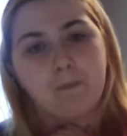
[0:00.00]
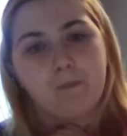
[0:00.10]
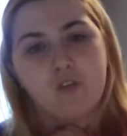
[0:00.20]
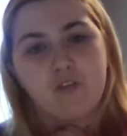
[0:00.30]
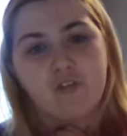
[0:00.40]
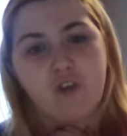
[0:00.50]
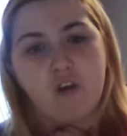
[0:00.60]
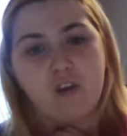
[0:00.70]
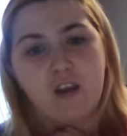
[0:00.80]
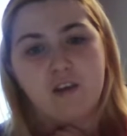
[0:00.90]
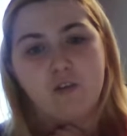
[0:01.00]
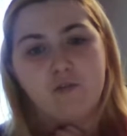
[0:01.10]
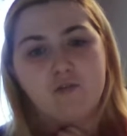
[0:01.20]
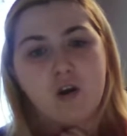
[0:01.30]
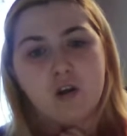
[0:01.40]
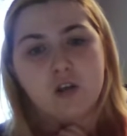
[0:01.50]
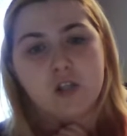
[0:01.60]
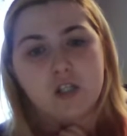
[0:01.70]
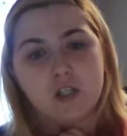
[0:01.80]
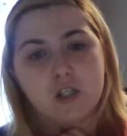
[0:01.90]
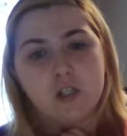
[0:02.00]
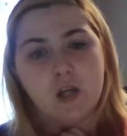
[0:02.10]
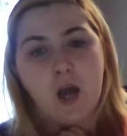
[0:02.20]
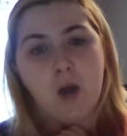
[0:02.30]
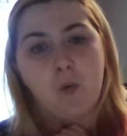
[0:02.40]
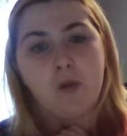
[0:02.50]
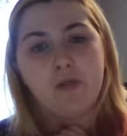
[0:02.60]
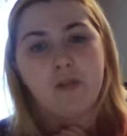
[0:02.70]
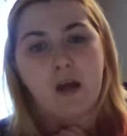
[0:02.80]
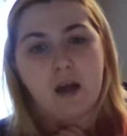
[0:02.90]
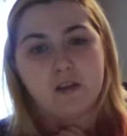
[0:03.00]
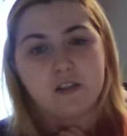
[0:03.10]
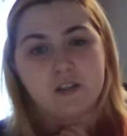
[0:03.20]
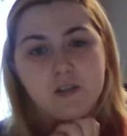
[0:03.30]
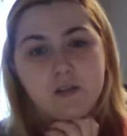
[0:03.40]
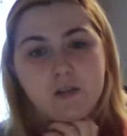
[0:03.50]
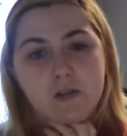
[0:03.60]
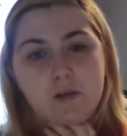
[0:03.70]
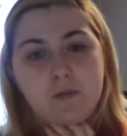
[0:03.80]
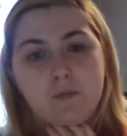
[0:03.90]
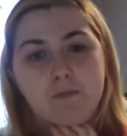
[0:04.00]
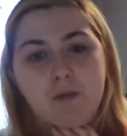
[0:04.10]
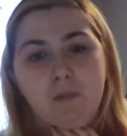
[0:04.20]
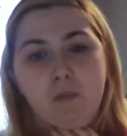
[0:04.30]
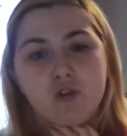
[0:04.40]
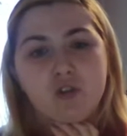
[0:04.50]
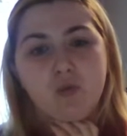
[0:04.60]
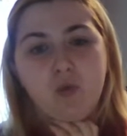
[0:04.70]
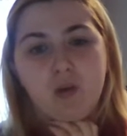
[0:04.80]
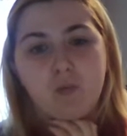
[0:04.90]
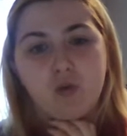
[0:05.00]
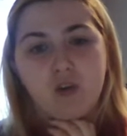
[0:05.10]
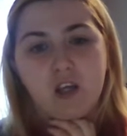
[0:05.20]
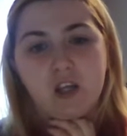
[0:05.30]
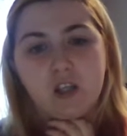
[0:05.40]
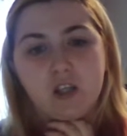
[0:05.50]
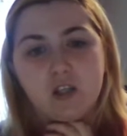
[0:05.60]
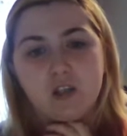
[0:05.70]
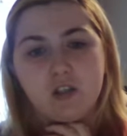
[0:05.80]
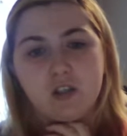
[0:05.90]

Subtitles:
Just an outline of the heart. I want that, but I'm not sure when I'm gonna get it.